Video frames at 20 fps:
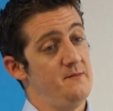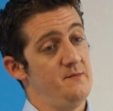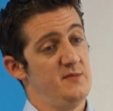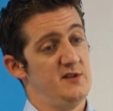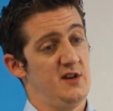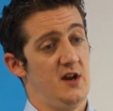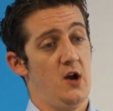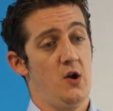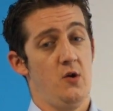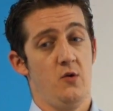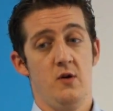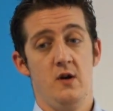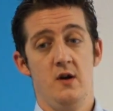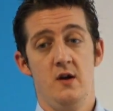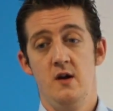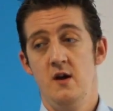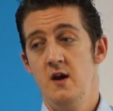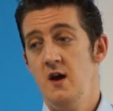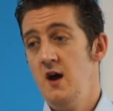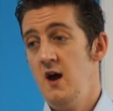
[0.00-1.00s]
So,
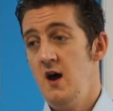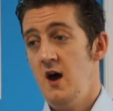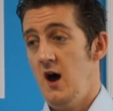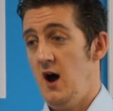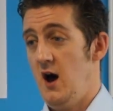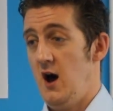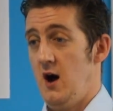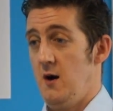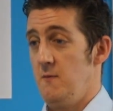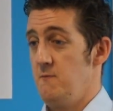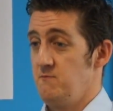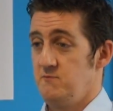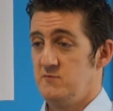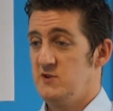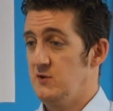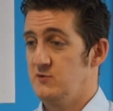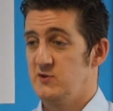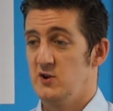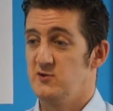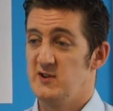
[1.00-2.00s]

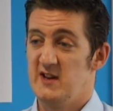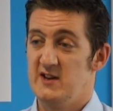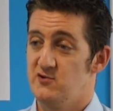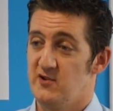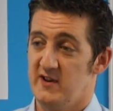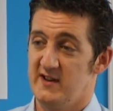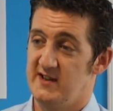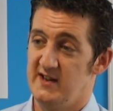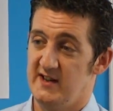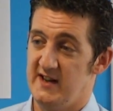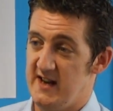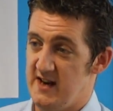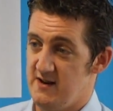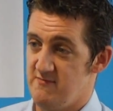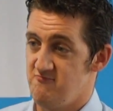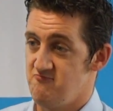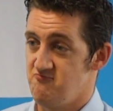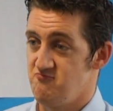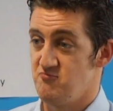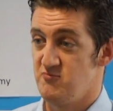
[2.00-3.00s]
so-and-so is interested
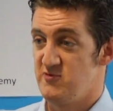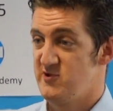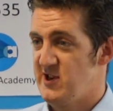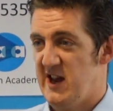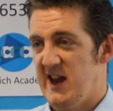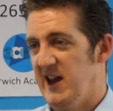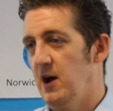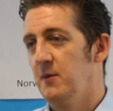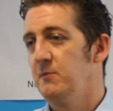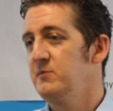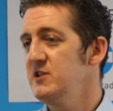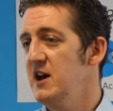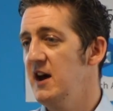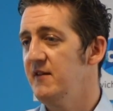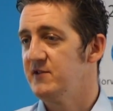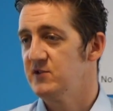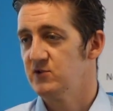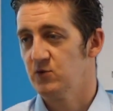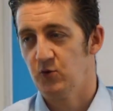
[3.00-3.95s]
in setting up servers,